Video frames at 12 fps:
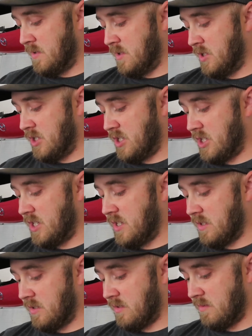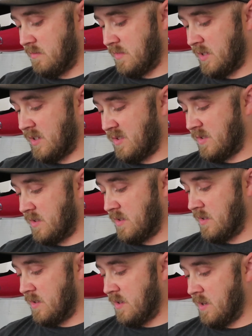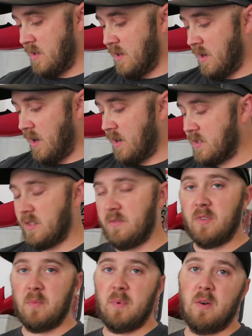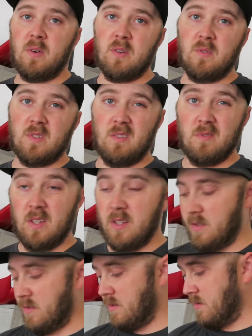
just yet, because honestly, for the power goals, I don't need it.